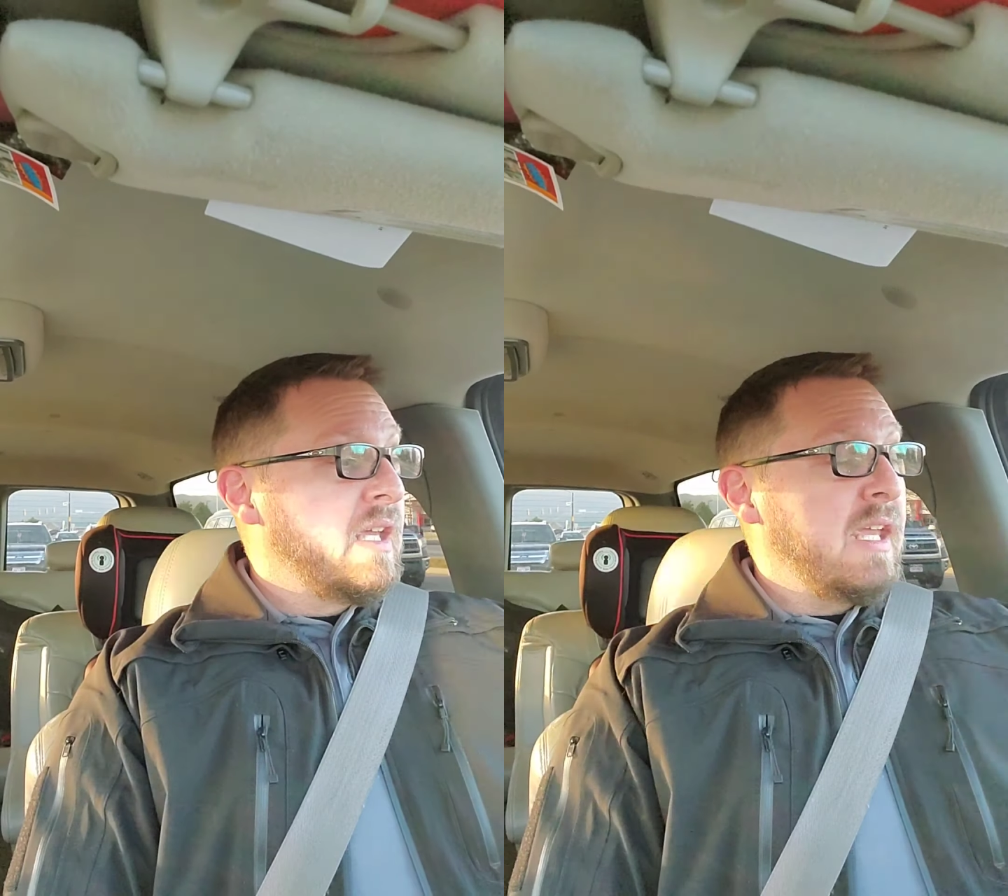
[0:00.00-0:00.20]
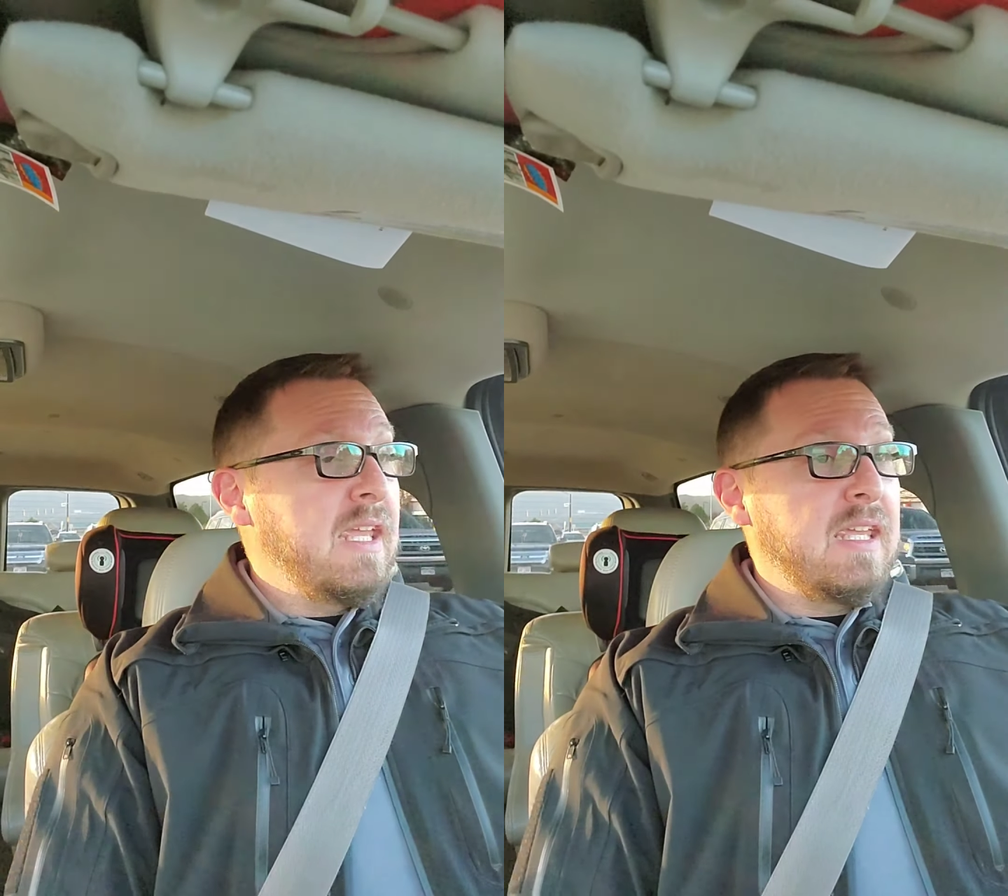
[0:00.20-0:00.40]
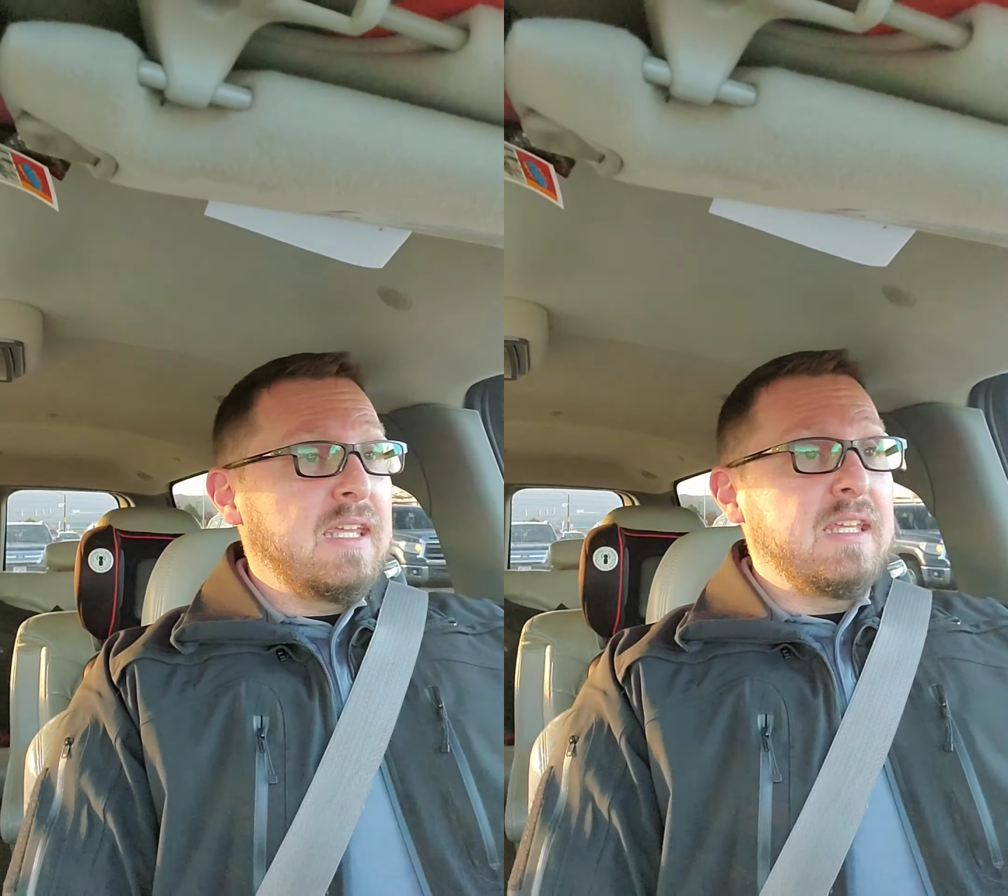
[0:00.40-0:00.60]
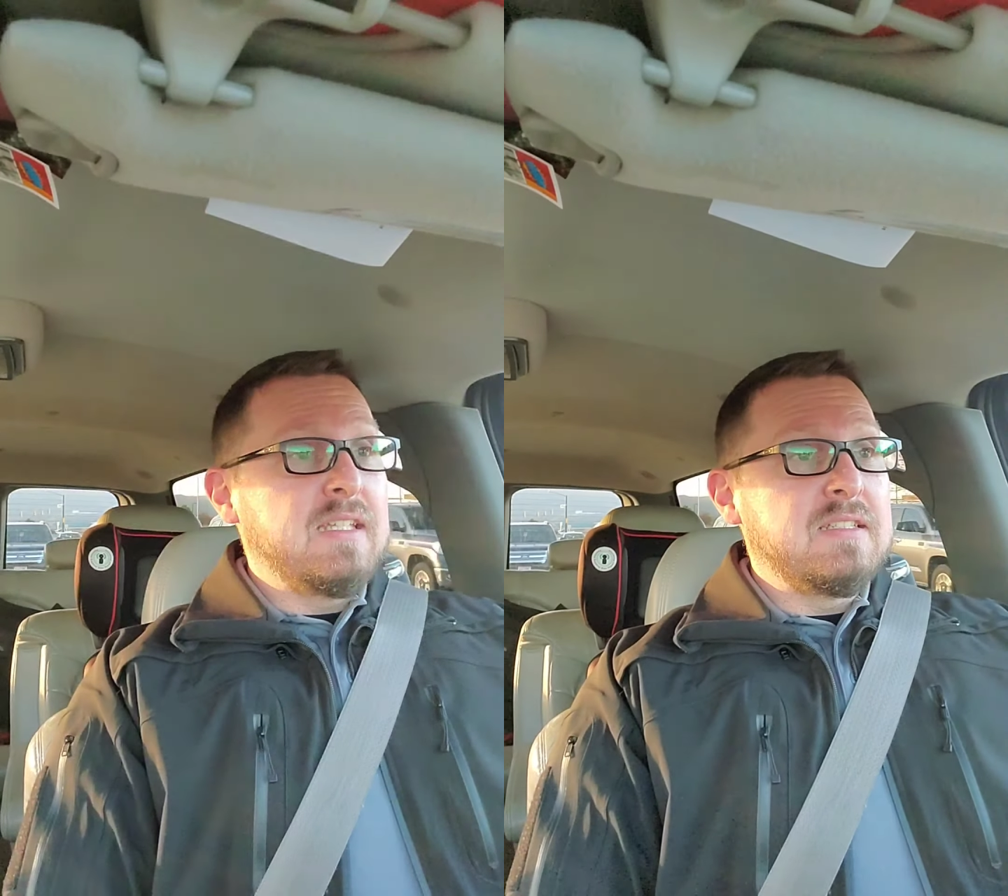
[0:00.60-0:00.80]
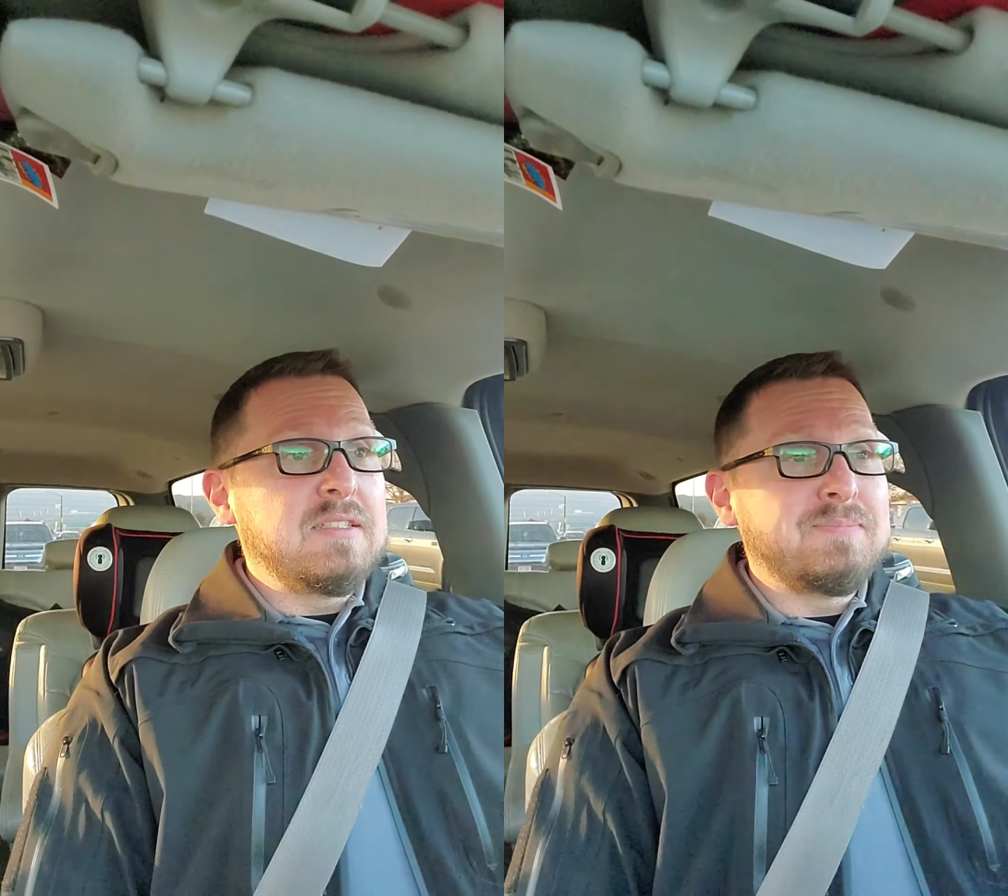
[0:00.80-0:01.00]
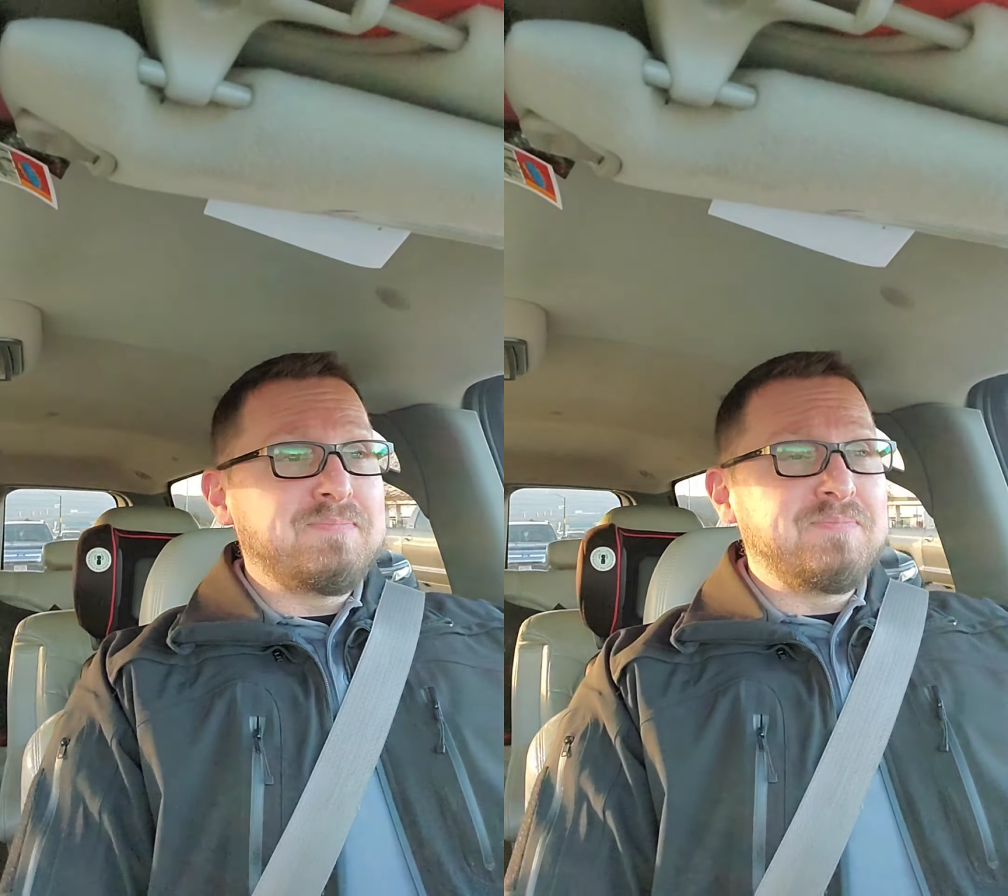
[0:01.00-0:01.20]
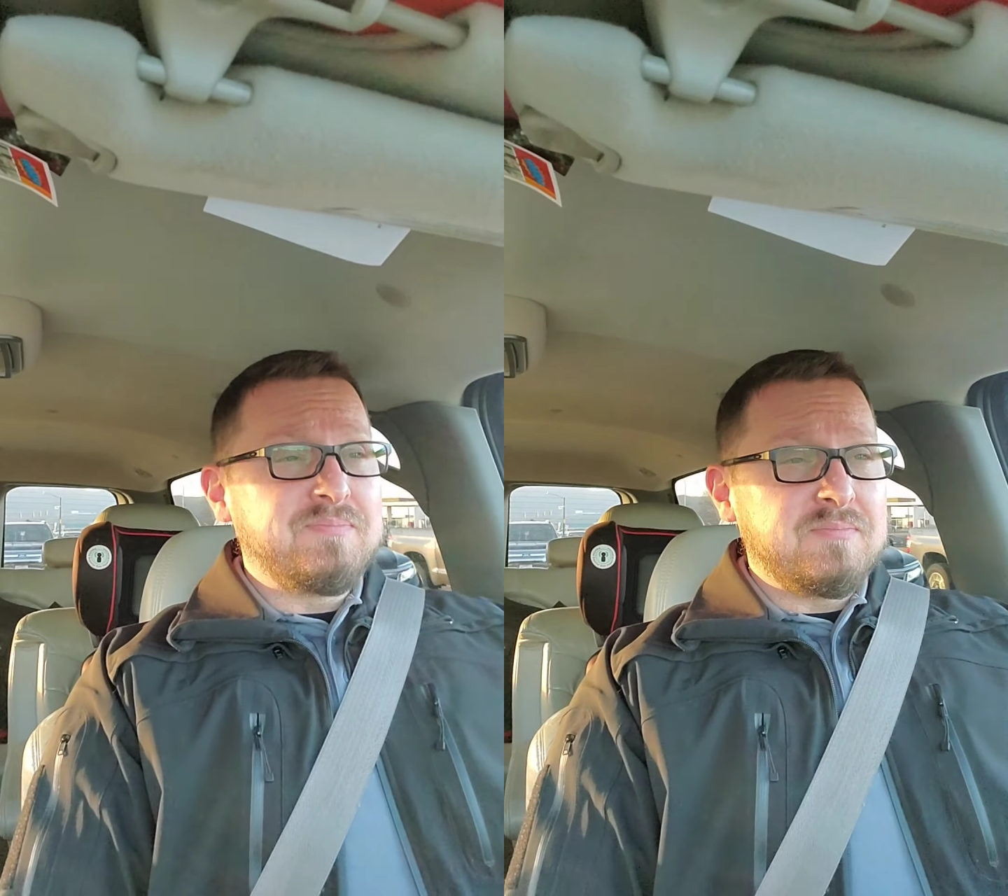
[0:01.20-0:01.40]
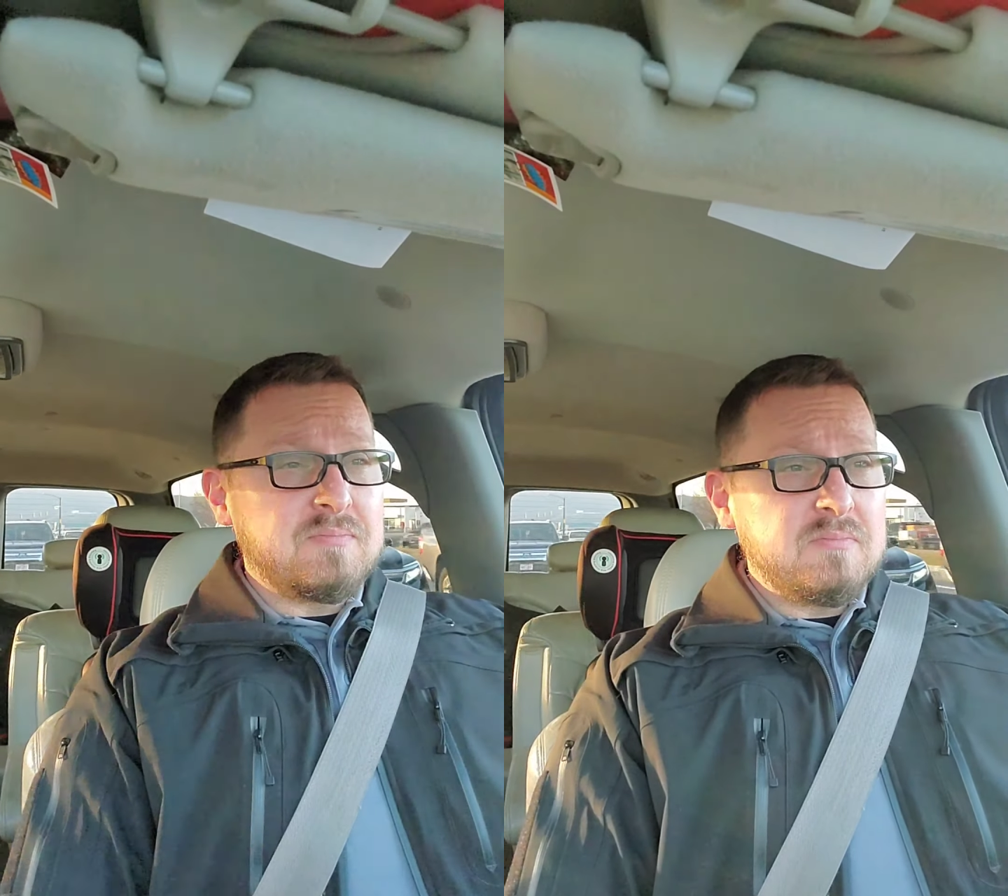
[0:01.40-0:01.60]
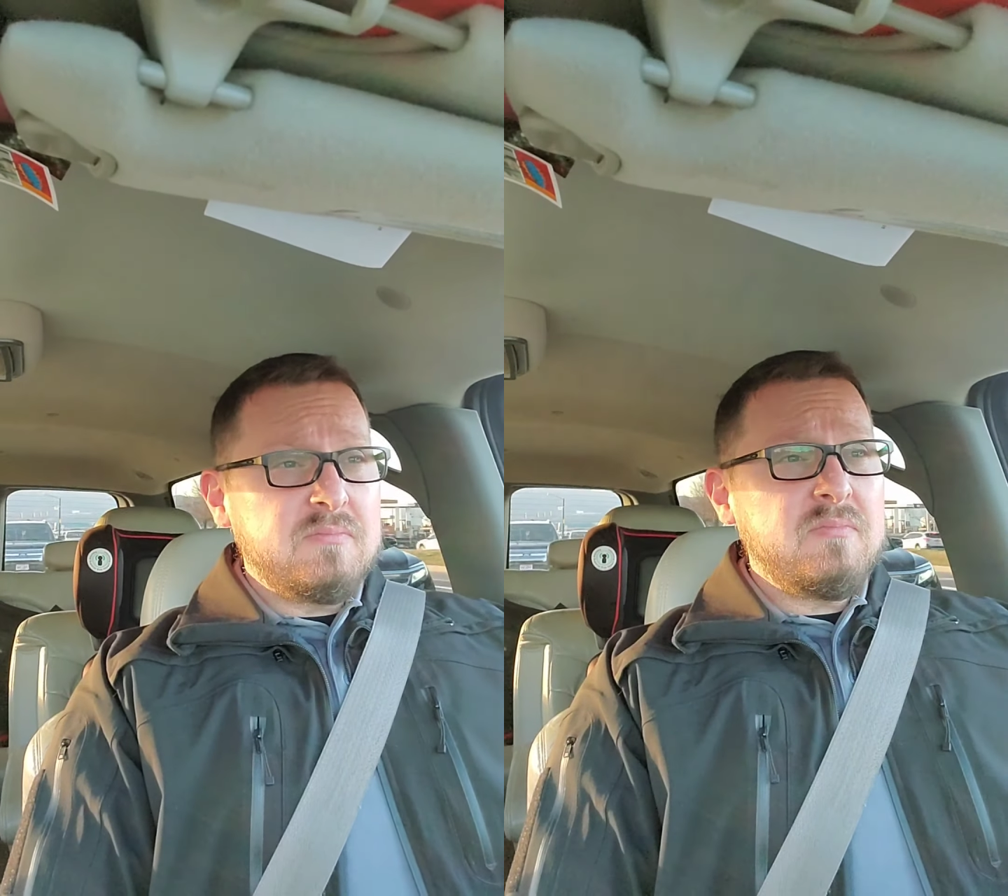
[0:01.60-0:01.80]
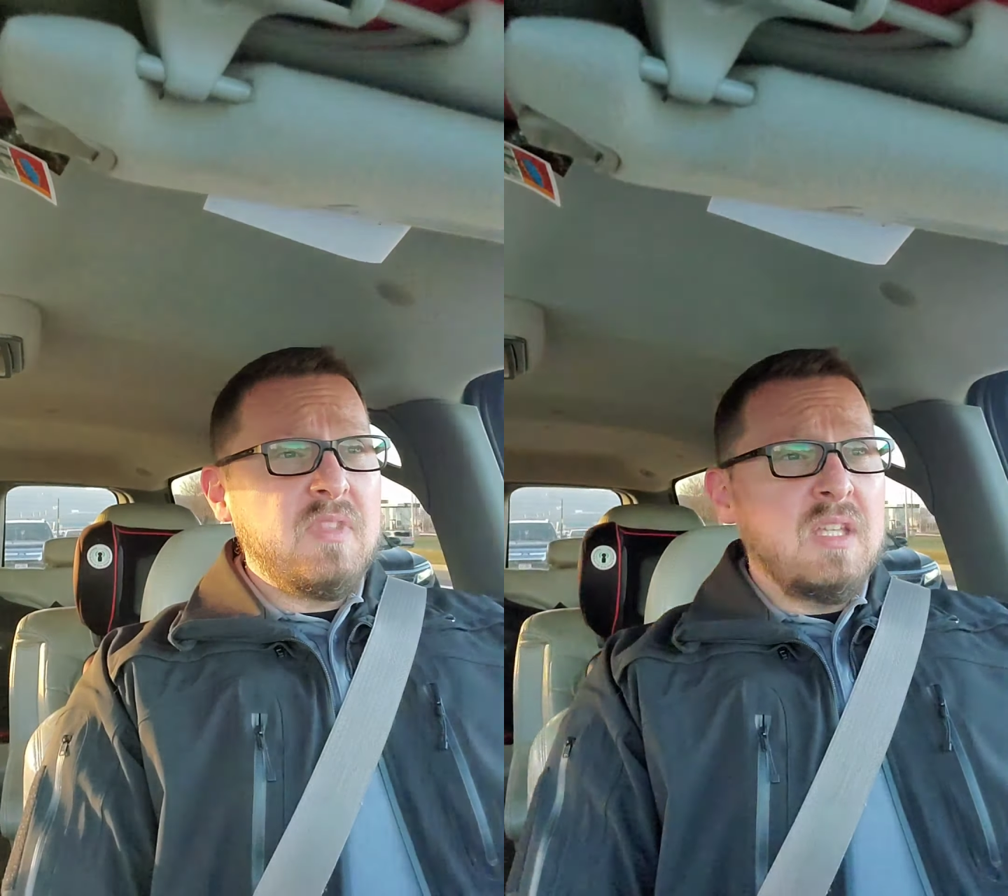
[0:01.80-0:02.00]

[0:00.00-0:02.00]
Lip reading: And